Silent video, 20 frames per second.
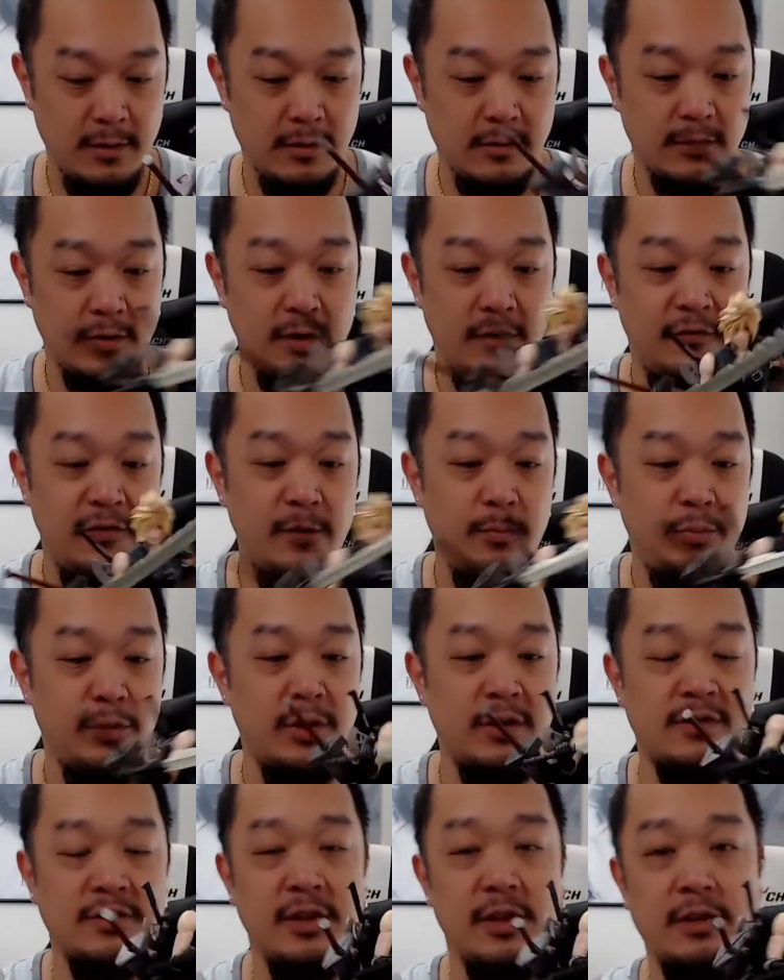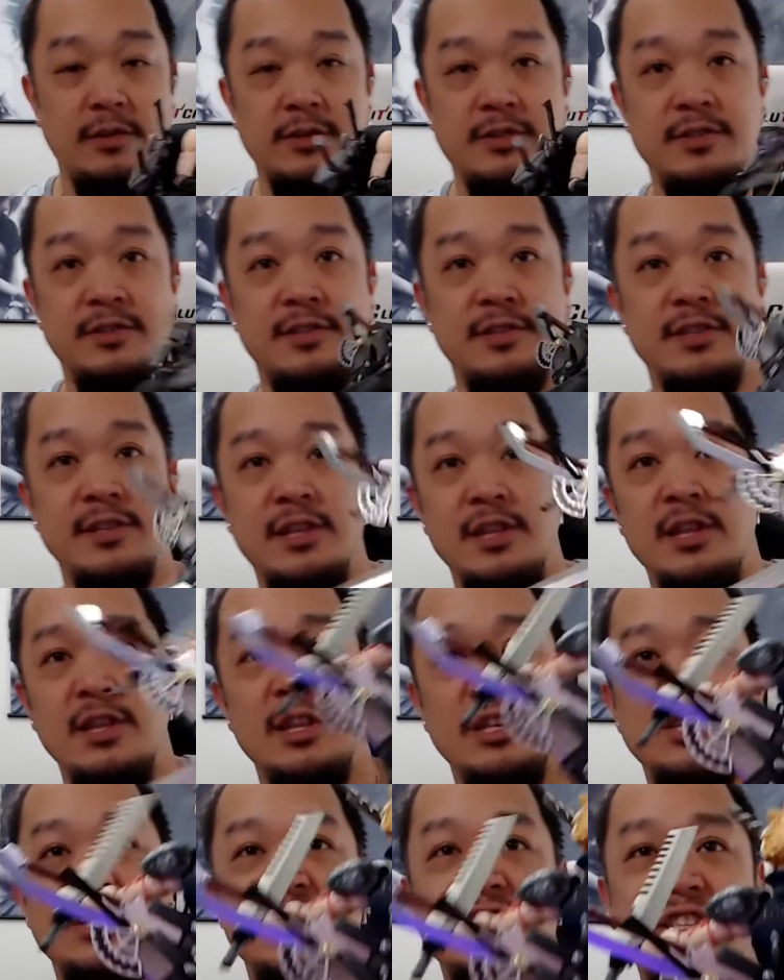So they fit pretty
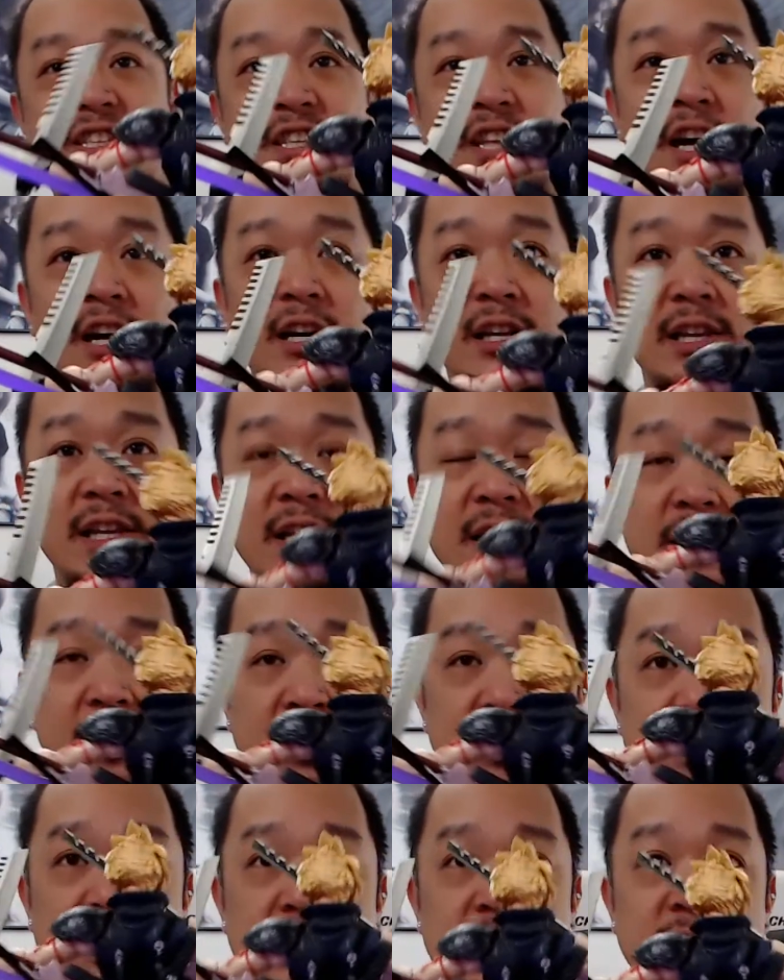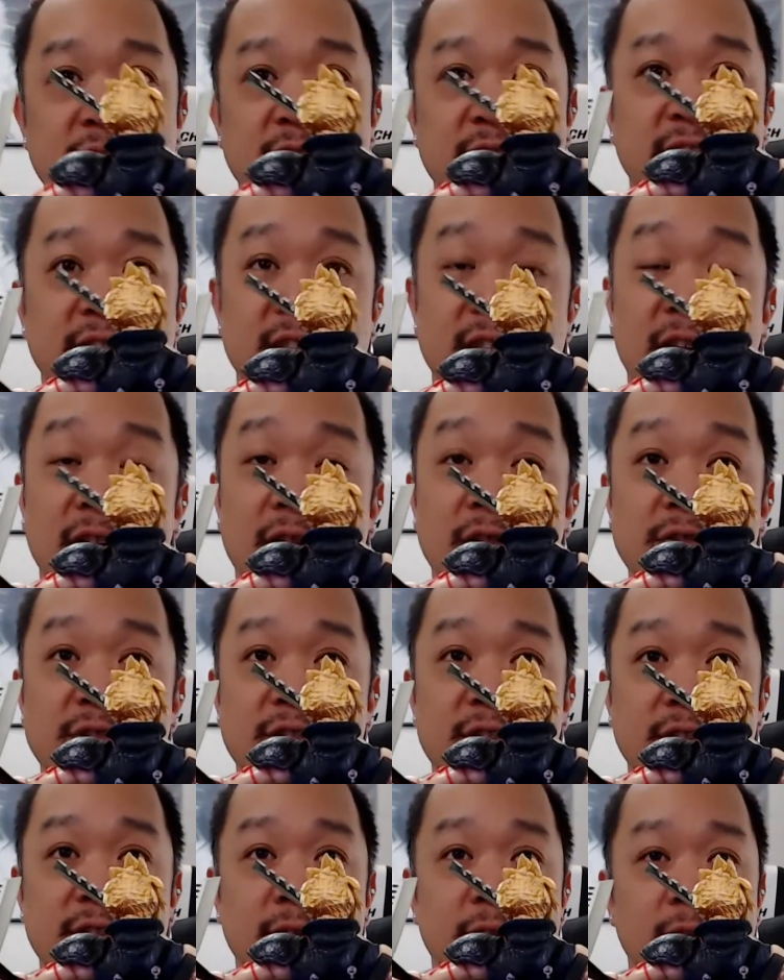snugly.
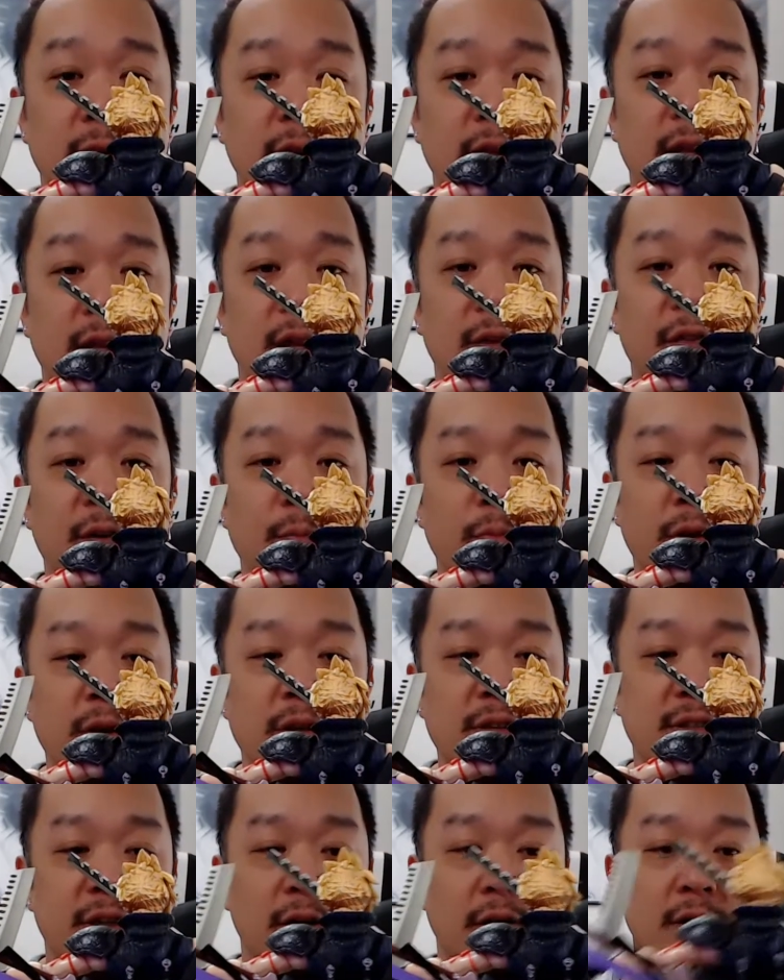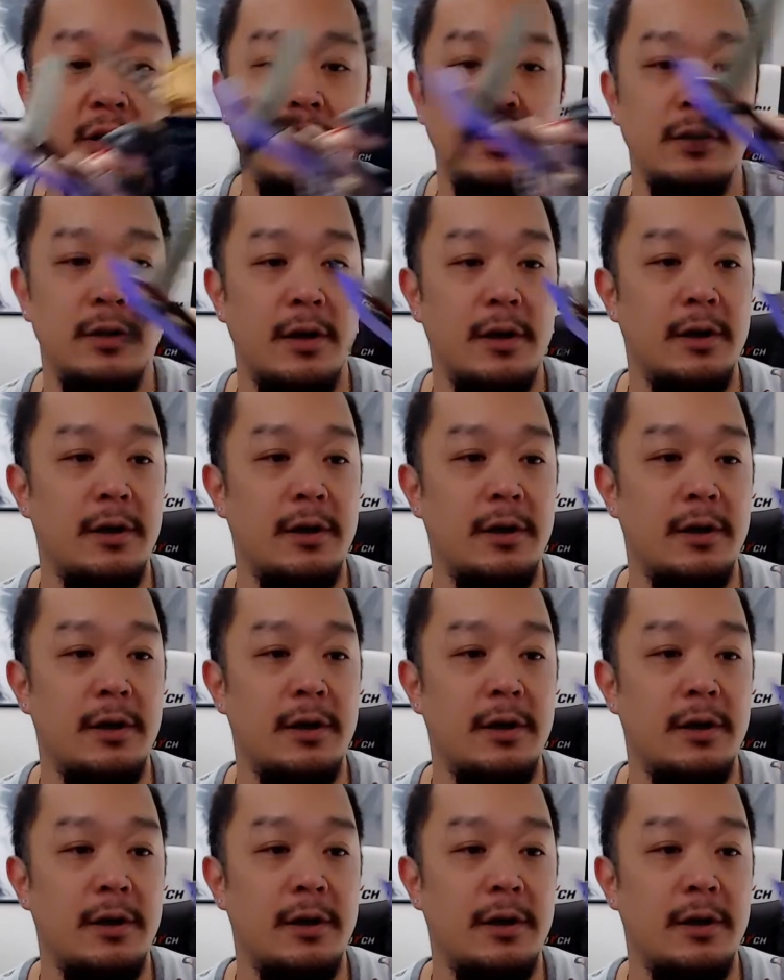Snuggles. They fit pretty snugly.